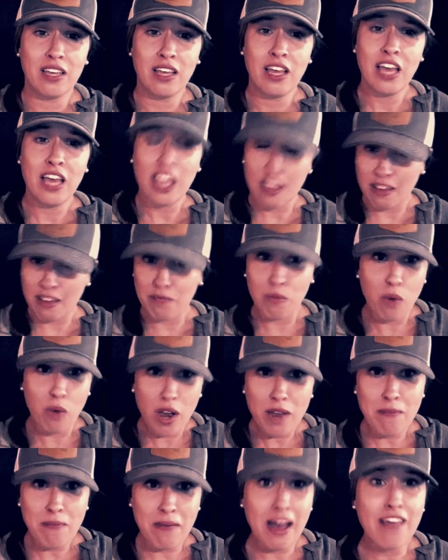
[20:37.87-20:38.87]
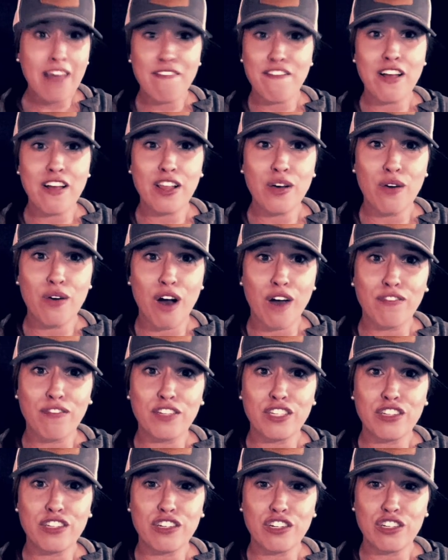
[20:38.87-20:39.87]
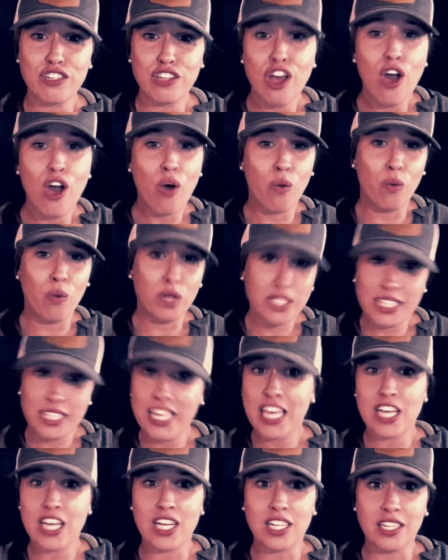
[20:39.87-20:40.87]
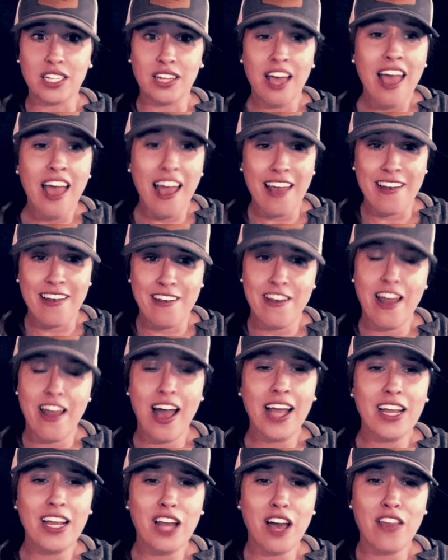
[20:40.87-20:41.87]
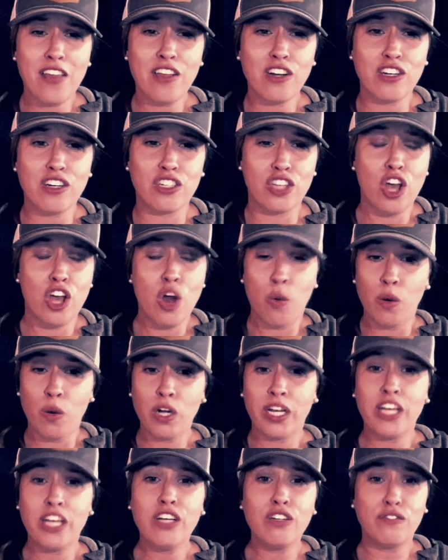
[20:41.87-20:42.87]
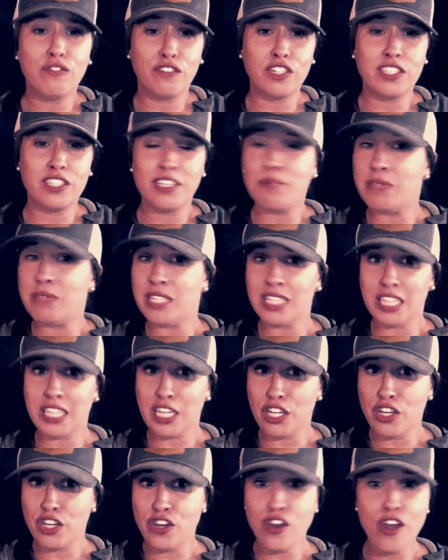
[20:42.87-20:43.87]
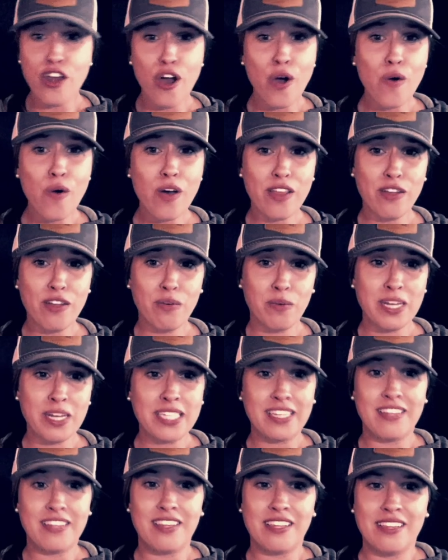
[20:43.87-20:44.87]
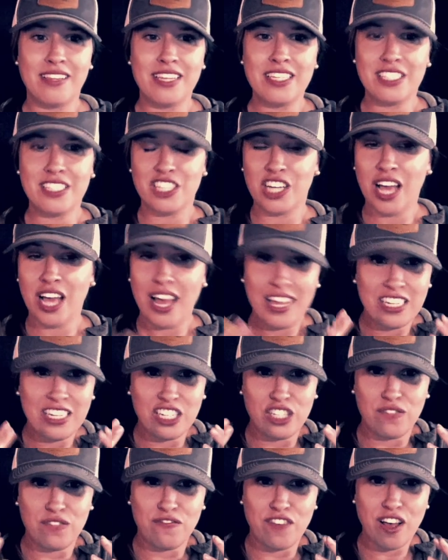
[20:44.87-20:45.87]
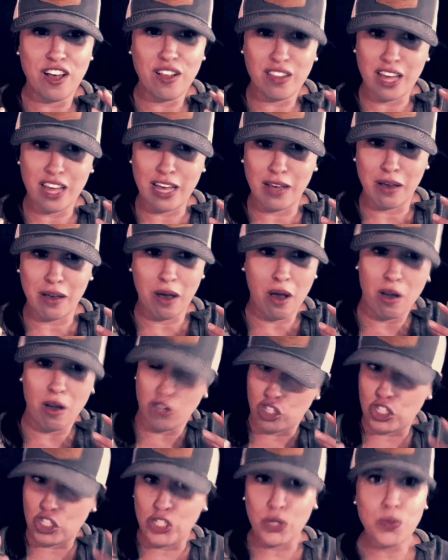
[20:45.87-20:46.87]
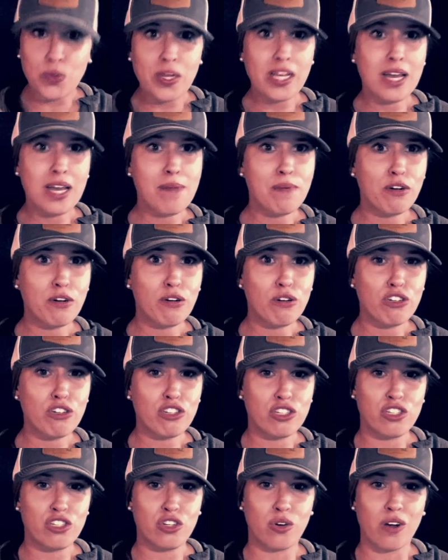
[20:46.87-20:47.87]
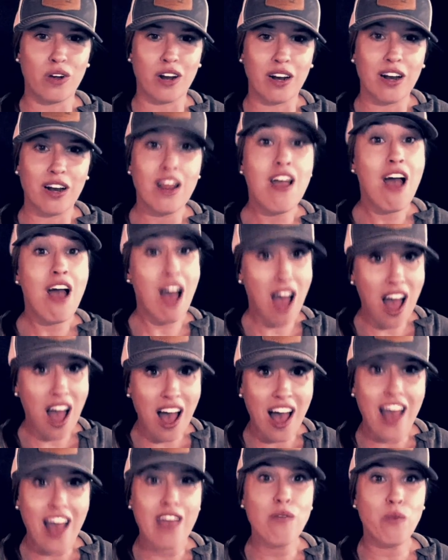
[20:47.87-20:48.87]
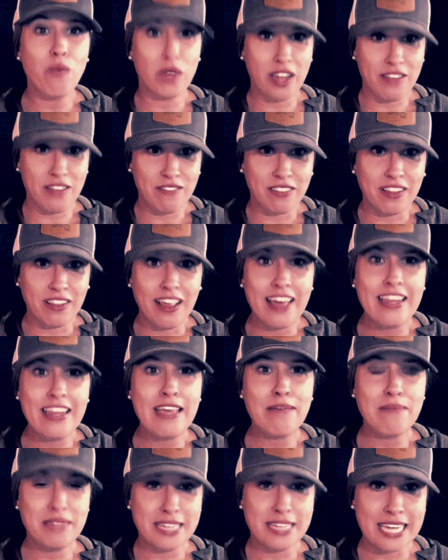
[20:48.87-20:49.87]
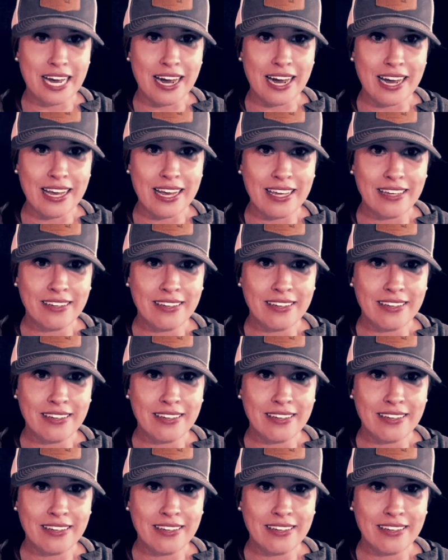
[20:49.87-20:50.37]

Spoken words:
and one of my fellow officers was killed, and 9 others were killed for seemingly no other reason than this guy just felt like shooting up a grocery store, I would have let him die.